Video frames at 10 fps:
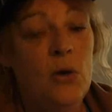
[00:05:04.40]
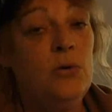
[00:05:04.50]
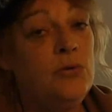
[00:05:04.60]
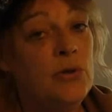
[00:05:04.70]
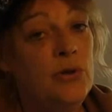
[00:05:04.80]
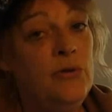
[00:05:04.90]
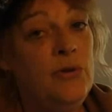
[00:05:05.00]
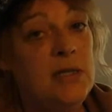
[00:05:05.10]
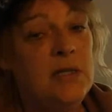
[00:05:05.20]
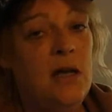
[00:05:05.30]
whole
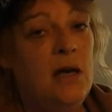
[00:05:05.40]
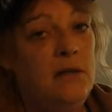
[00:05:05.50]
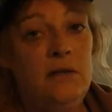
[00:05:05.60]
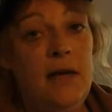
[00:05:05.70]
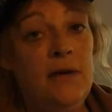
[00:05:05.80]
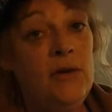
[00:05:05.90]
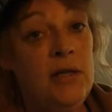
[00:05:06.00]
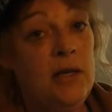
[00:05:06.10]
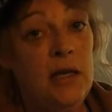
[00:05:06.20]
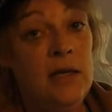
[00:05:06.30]
truth. It's not
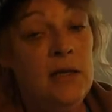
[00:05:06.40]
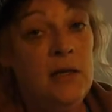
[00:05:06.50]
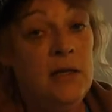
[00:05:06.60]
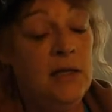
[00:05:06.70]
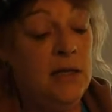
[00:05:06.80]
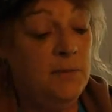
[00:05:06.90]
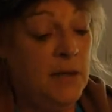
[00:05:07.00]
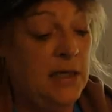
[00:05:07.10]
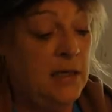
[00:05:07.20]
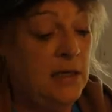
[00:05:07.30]
everything,
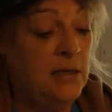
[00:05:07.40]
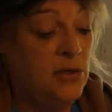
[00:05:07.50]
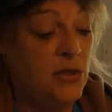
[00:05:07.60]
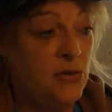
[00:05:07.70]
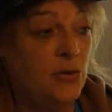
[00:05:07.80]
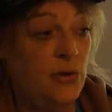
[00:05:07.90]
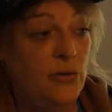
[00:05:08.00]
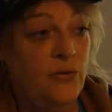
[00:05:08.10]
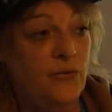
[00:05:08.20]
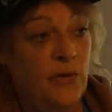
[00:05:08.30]
but it is
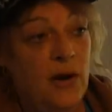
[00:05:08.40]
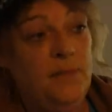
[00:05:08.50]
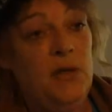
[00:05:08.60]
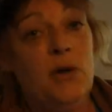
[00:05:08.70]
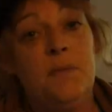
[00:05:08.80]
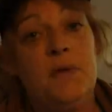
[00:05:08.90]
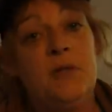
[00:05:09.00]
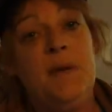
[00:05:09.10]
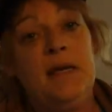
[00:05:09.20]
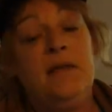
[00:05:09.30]
true from your
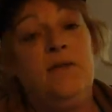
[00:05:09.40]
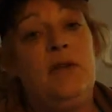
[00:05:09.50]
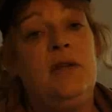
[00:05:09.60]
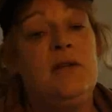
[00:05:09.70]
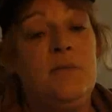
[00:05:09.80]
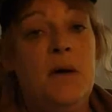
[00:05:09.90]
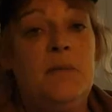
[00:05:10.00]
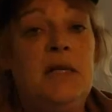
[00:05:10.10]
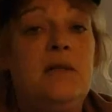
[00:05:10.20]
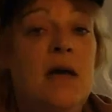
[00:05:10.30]
perspective in this
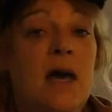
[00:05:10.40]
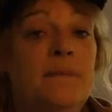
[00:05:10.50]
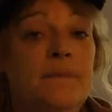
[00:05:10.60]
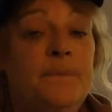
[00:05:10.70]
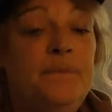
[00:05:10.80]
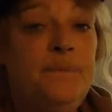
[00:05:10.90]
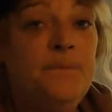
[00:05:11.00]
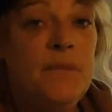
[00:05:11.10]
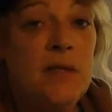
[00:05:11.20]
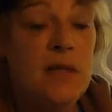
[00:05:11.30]
moment in time.
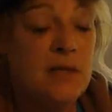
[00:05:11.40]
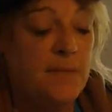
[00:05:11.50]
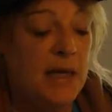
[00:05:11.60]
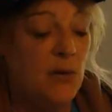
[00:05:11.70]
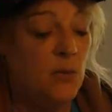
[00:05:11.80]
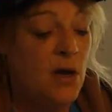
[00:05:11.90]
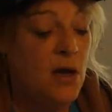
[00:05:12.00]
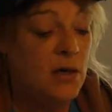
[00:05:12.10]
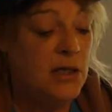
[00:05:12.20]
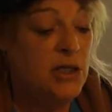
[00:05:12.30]
It doesn't make it
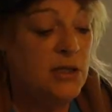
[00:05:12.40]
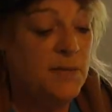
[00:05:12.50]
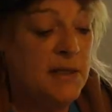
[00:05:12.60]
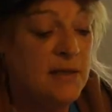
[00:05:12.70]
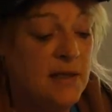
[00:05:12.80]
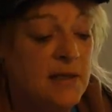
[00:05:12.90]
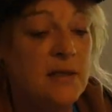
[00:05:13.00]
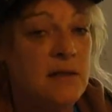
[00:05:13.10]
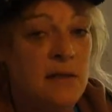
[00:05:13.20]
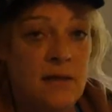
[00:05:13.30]
wrong. It just means
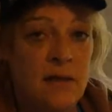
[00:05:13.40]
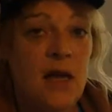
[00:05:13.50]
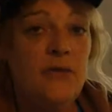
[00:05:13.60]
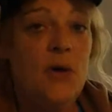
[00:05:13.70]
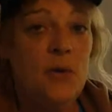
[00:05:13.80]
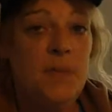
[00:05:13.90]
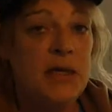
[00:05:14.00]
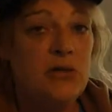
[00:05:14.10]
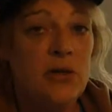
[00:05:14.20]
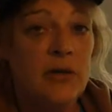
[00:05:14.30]
it's not the whole
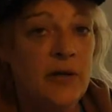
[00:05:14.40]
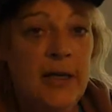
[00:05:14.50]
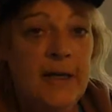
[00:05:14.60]
picture.